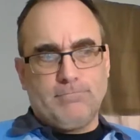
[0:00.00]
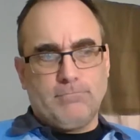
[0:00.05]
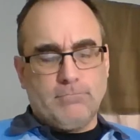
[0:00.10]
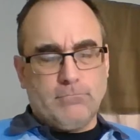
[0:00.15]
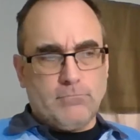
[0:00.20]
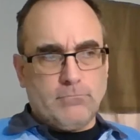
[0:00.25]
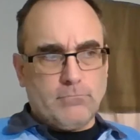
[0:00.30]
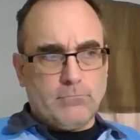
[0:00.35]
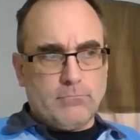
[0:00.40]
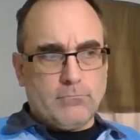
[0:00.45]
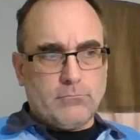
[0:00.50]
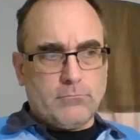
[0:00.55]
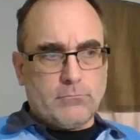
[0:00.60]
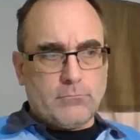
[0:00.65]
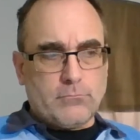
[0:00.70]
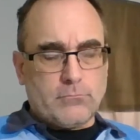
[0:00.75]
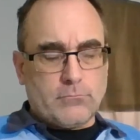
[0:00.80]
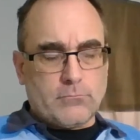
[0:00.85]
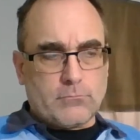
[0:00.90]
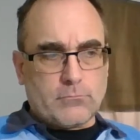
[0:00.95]

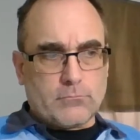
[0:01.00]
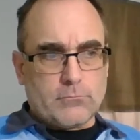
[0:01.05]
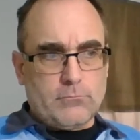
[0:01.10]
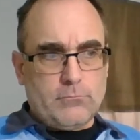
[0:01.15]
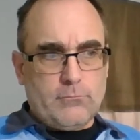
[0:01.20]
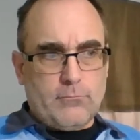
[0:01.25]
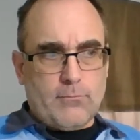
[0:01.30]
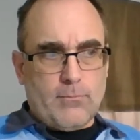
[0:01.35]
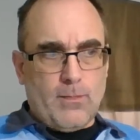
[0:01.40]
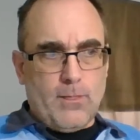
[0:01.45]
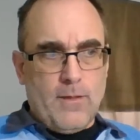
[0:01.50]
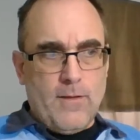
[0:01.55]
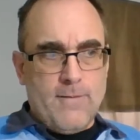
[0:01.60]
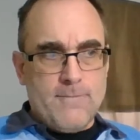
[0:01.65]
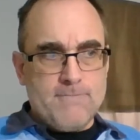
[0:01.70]
(no one is talking)